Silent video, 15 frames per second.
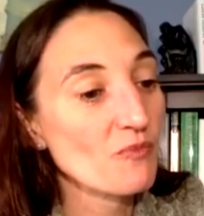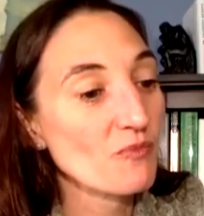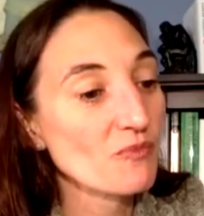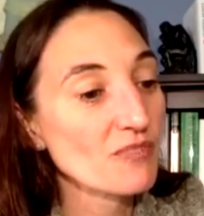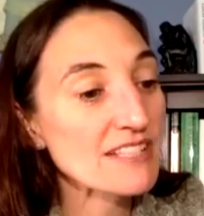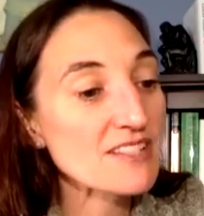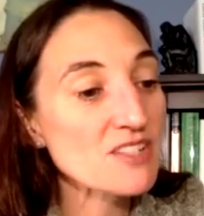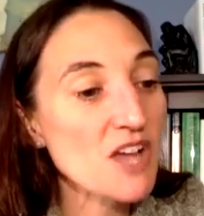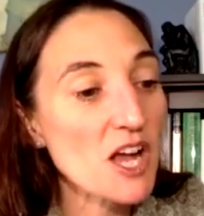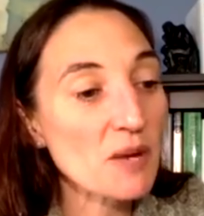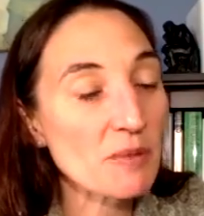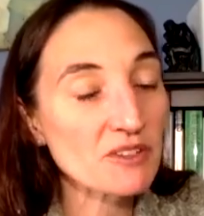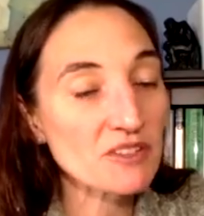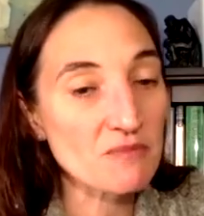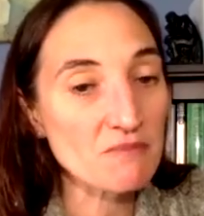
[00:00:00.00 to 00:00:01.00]
let's talk
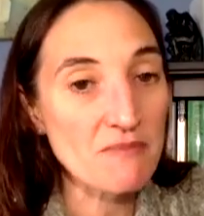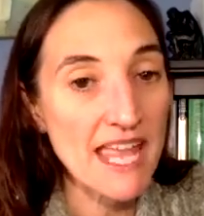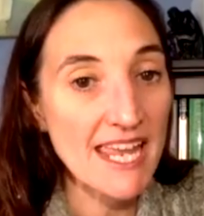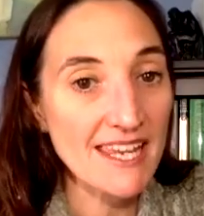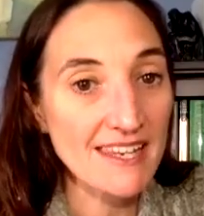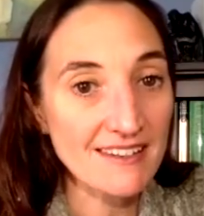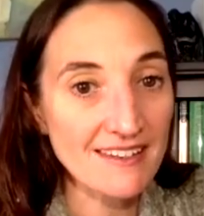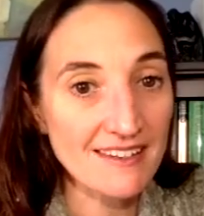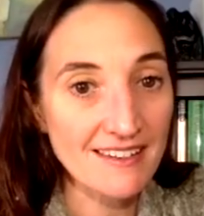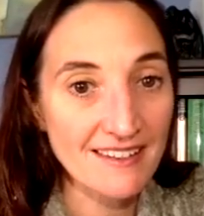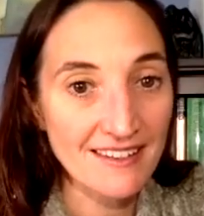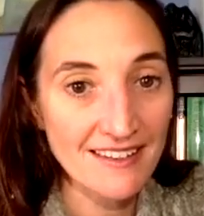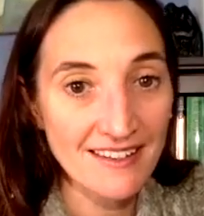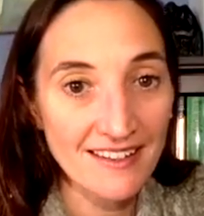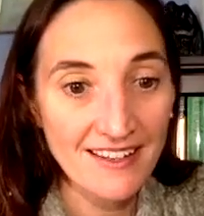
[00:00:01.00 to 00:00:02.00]
about the main
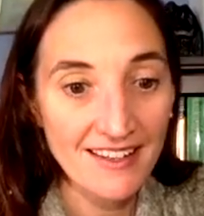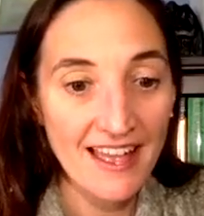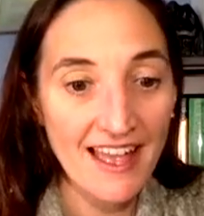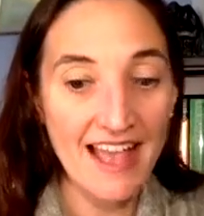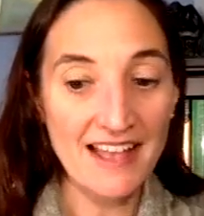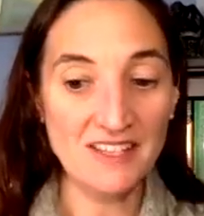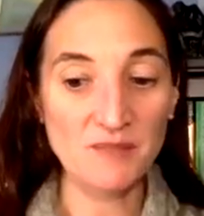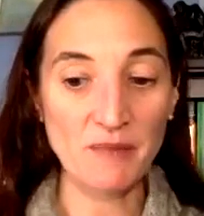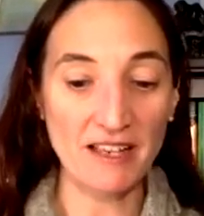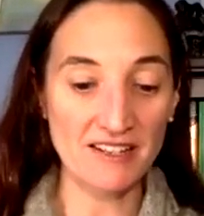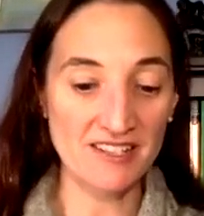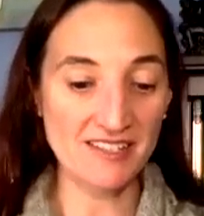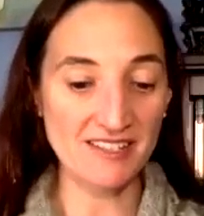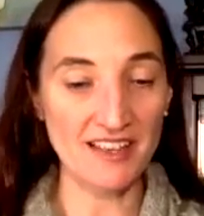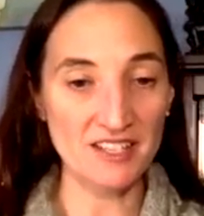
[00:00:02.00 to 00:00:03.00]

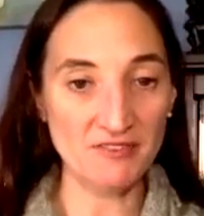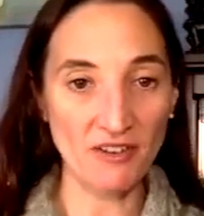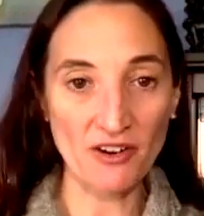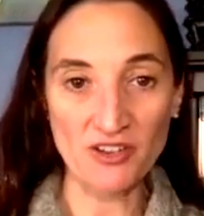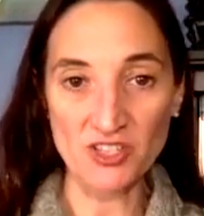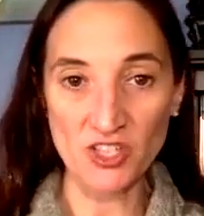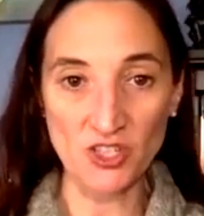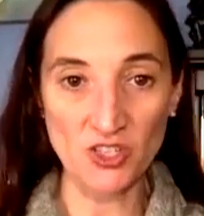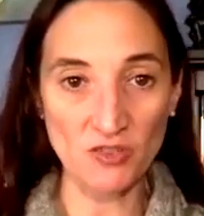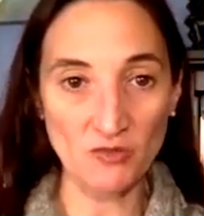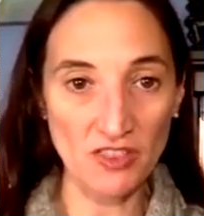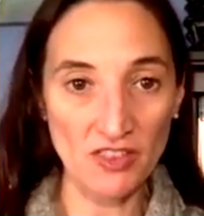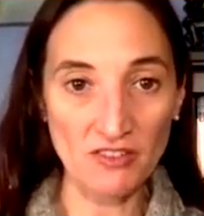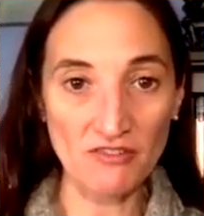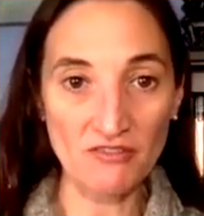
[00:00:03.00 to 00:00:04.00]
aspects as far as the,
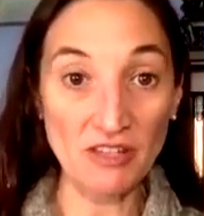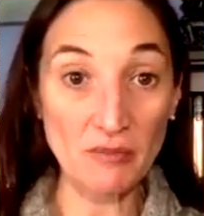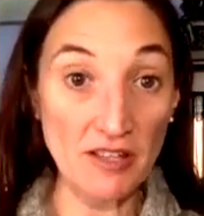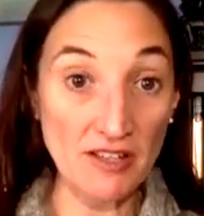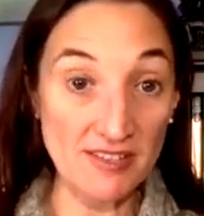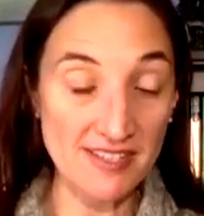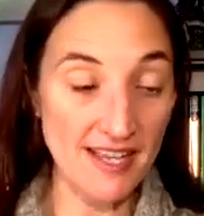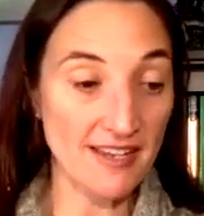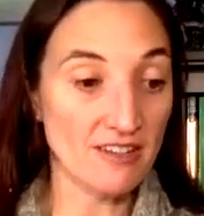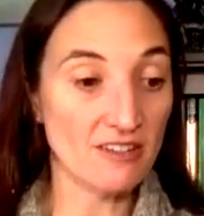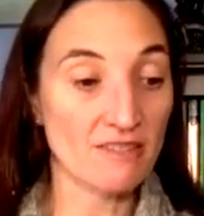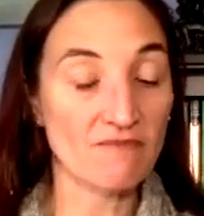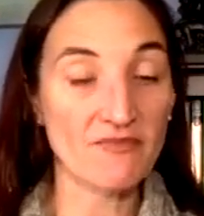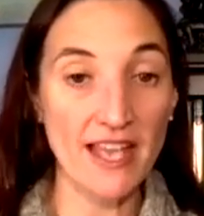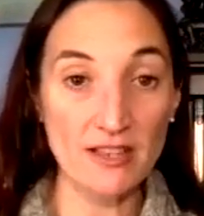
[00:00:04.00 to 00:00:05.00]
the female
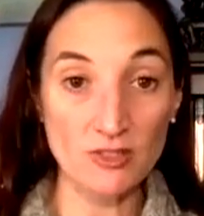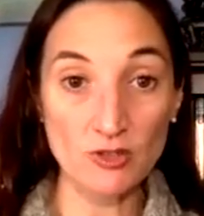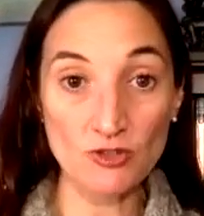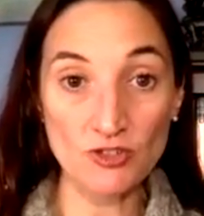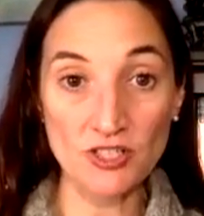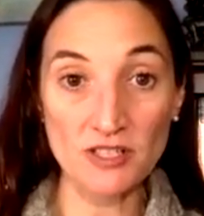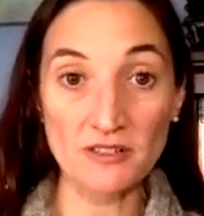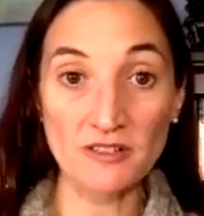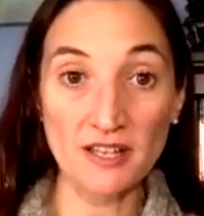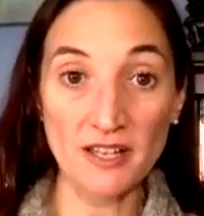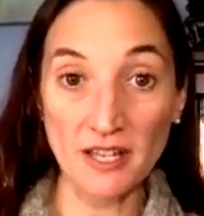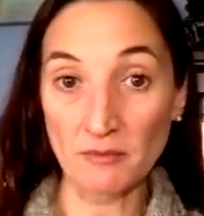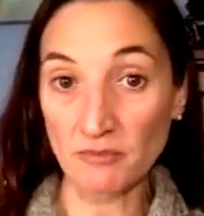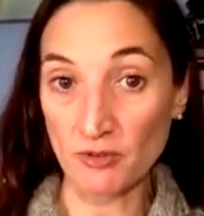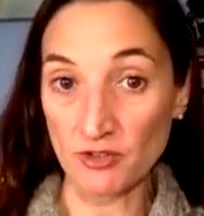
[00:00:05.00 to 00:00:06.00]
cycle, estrogen
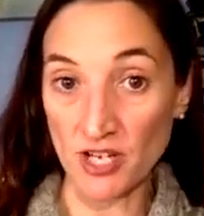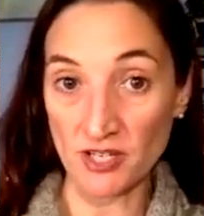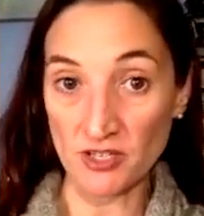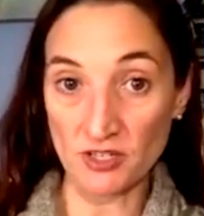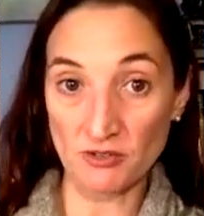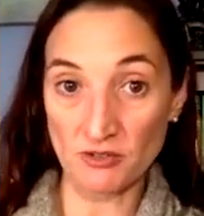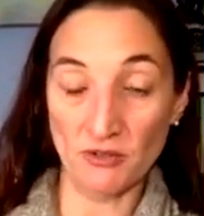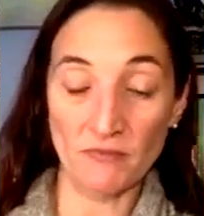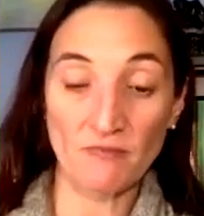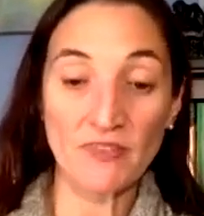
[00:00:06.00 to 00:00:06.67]
and progesterone.